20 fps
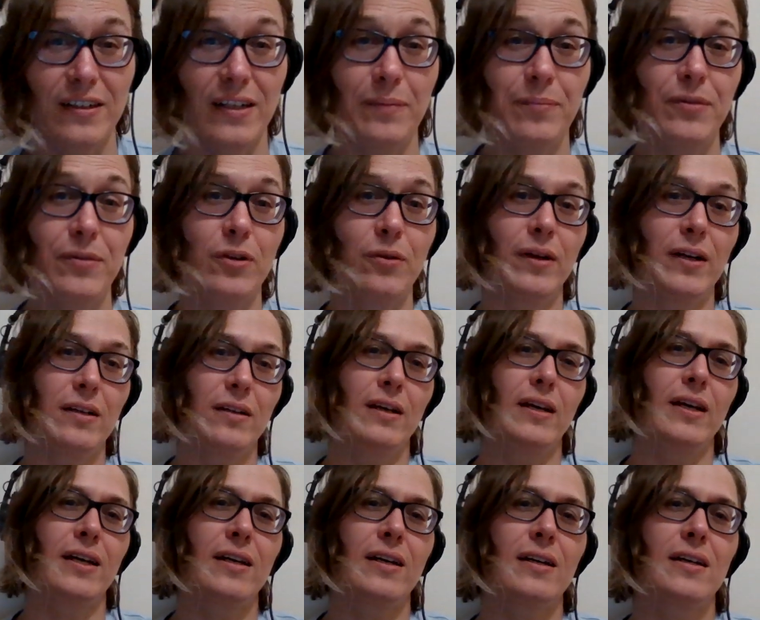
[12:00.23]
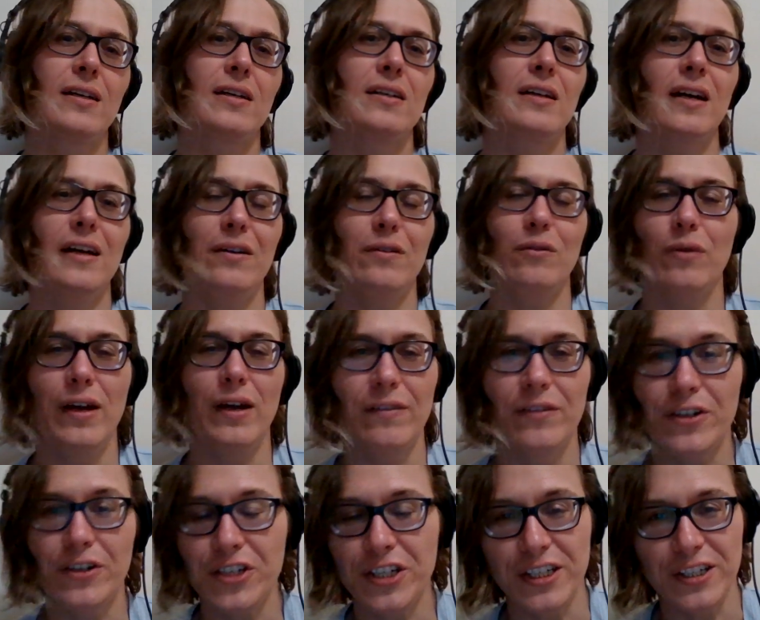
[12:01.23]
up to where like
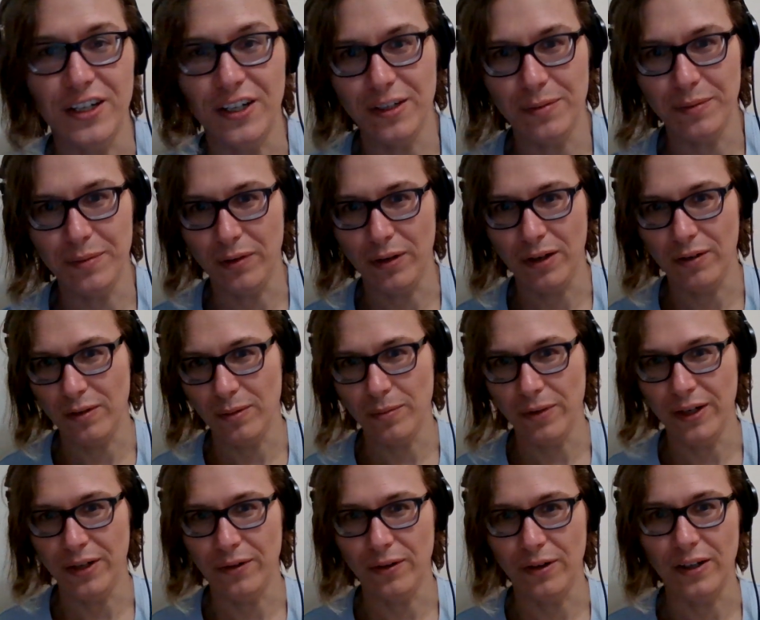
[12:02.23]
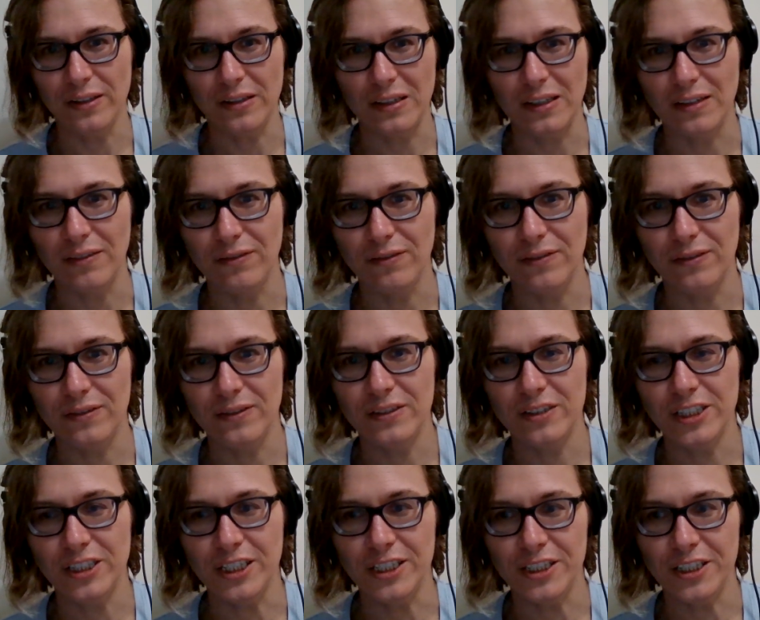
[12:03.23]
whatever she'd done to me, whatever brainwashing
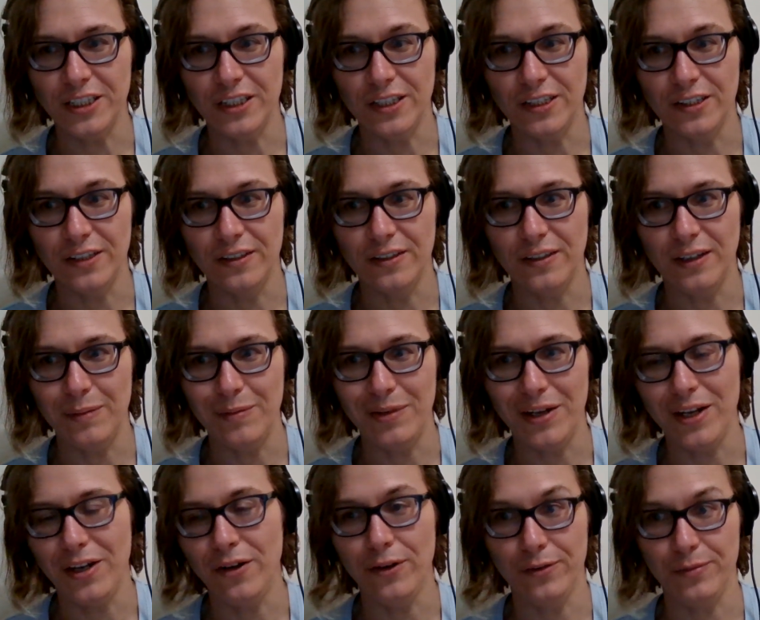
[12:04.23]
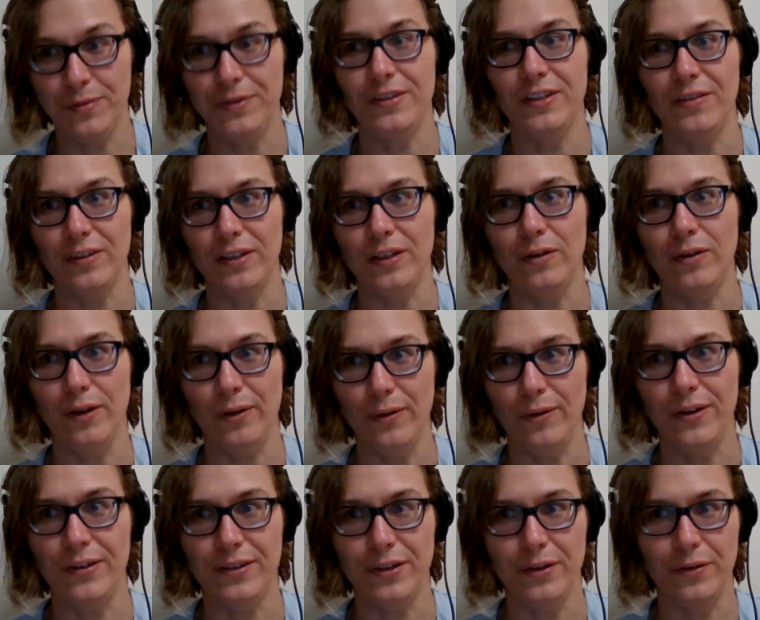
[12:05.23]
shit she did, I mean, I know specifically what it
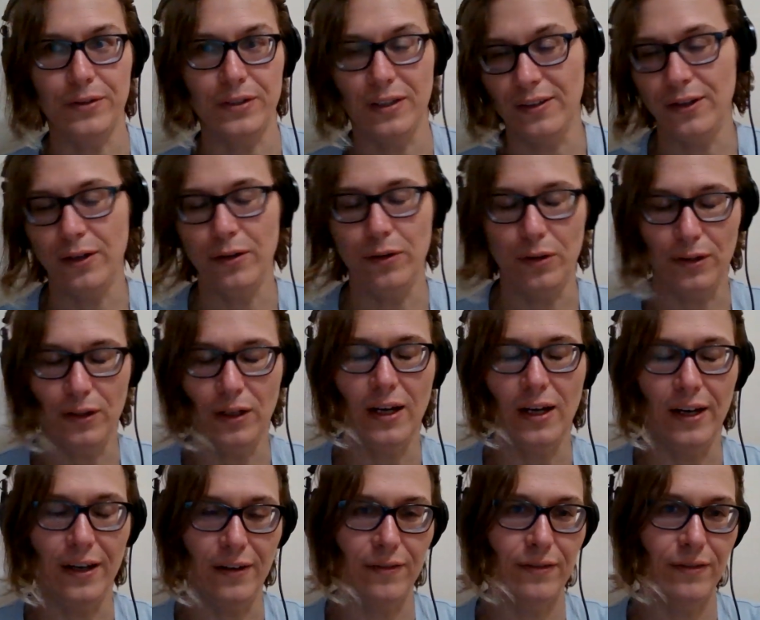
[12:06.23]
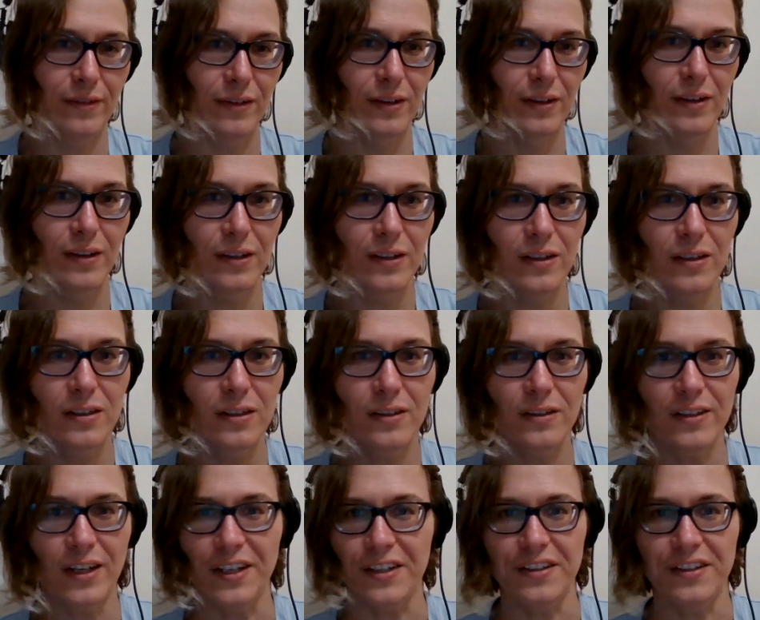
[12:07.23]
was. There were a lot of
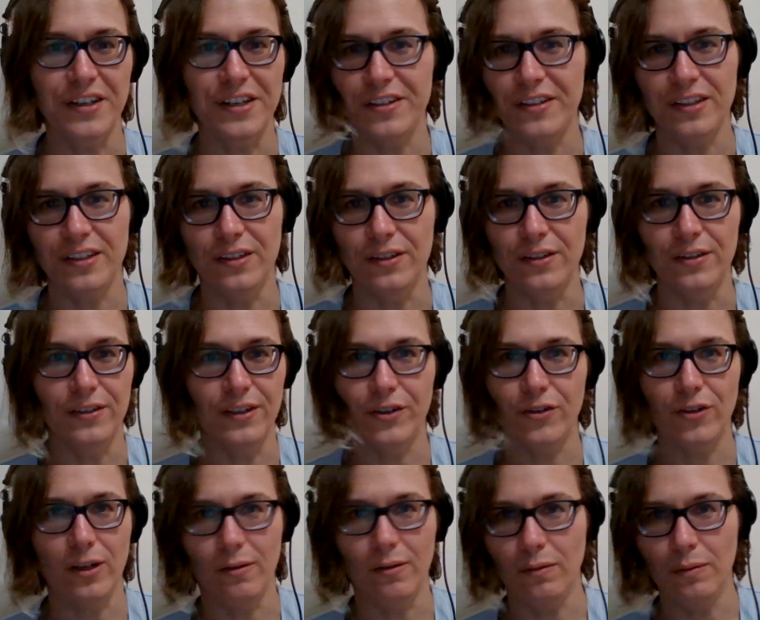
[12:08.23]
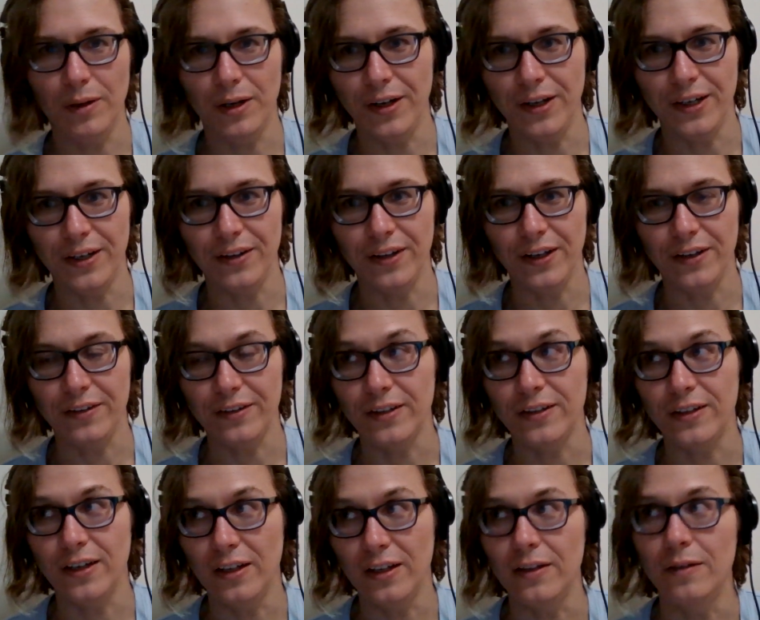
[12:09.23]
techniques she used, like trauma bonding and things like
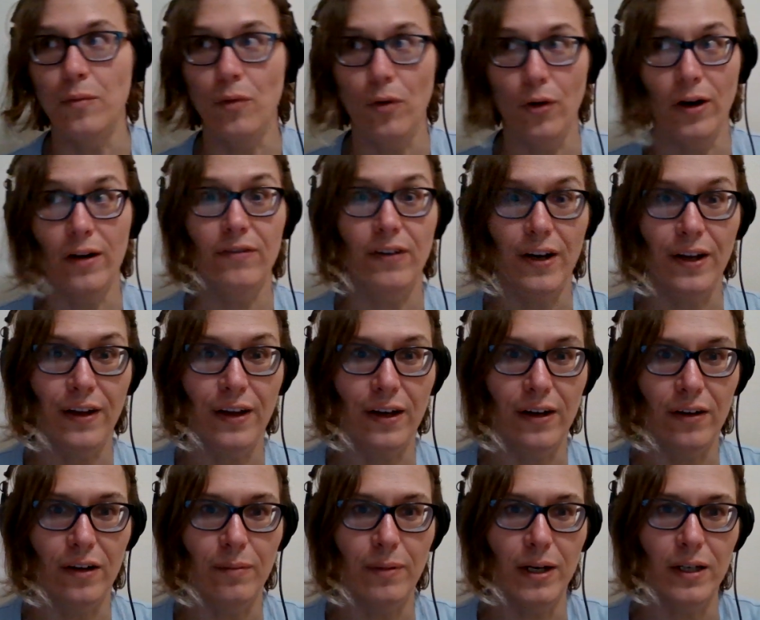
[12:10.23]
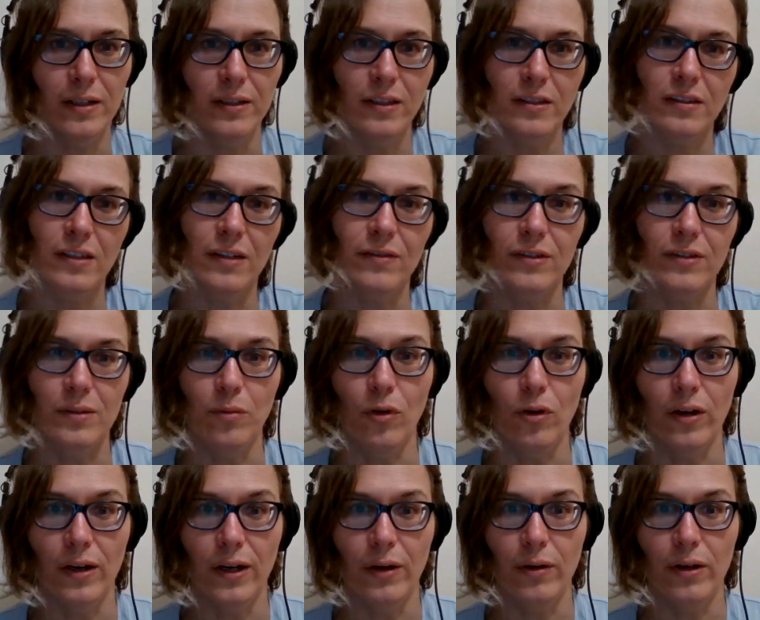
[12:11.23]
that. And the more I find out about this stuff, the
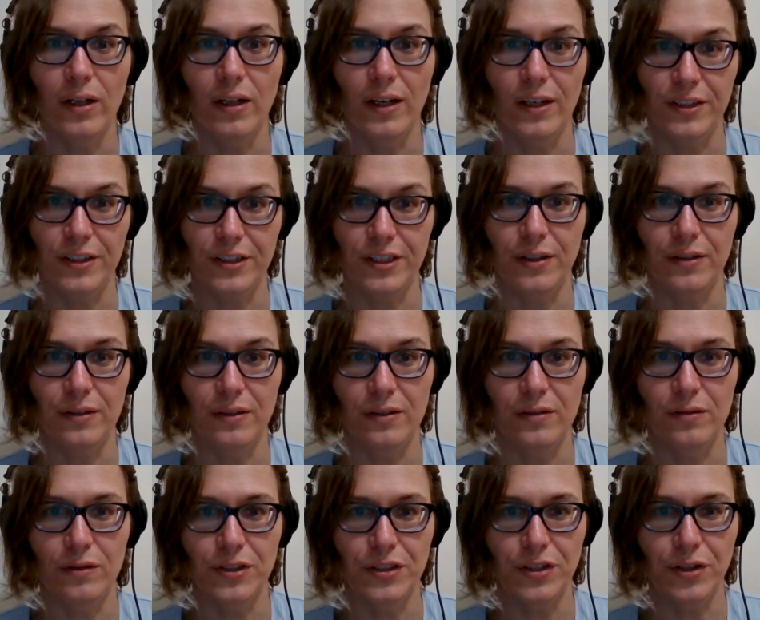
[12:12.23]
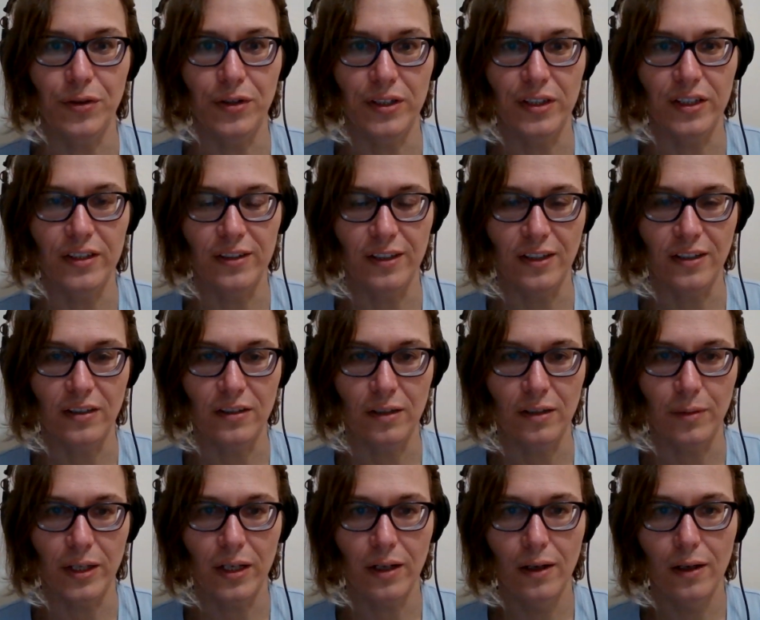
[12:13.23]
more I realize she was doing these things to
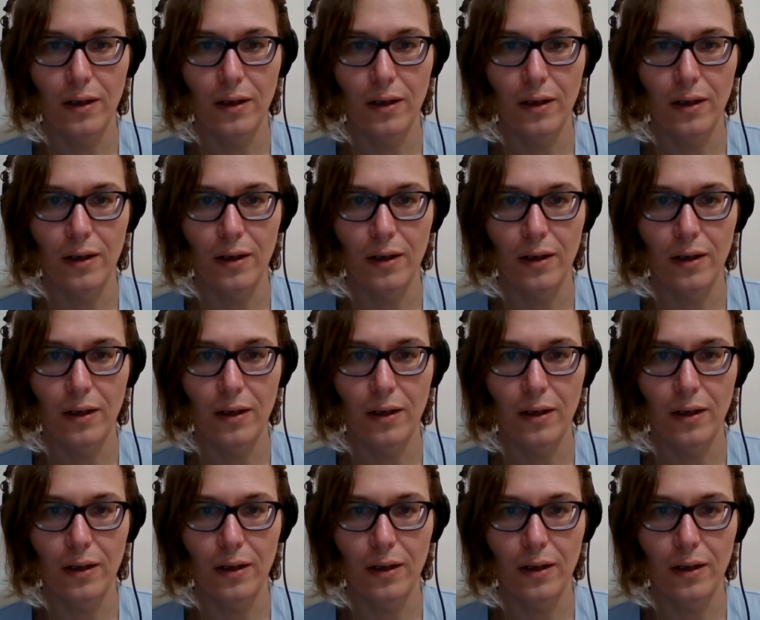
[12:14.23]
me.